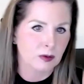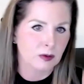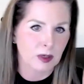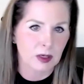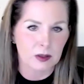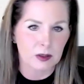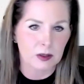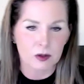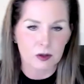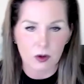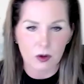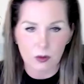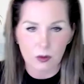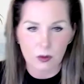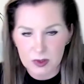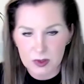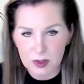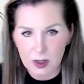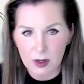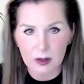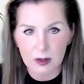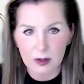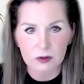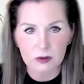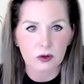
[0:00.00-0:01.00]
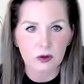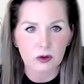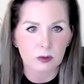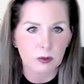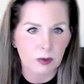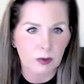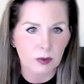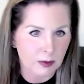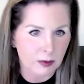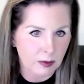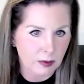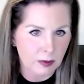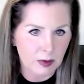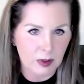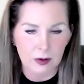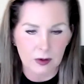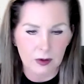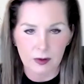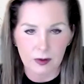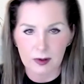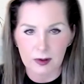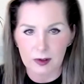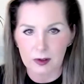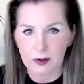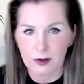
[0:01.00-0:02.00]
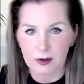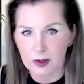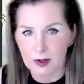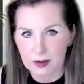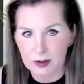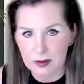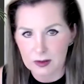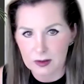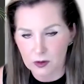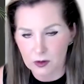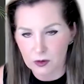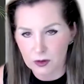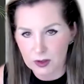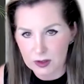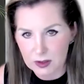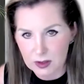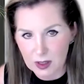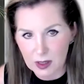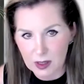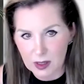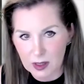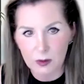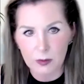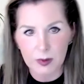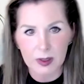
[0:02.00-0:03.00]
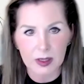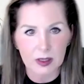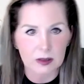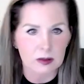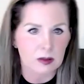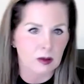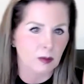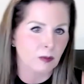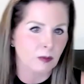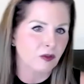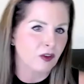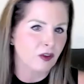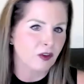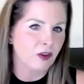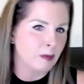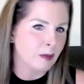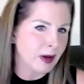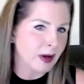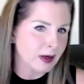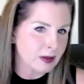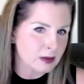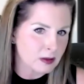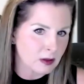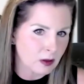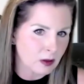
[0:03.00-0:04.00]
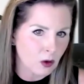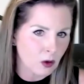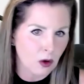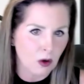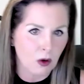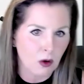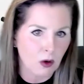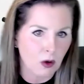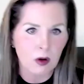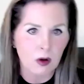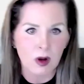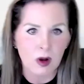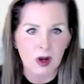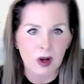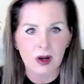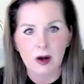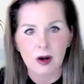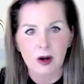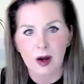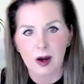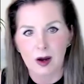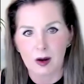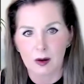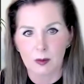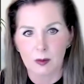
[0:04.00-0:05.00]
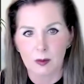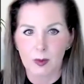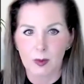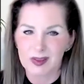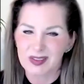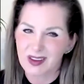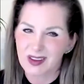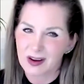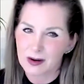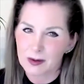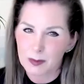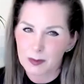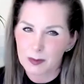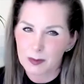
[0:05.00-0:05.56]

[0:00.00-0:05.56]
Keystone was canceled, et cetera, et cetera. We get some from Mexico, um, but their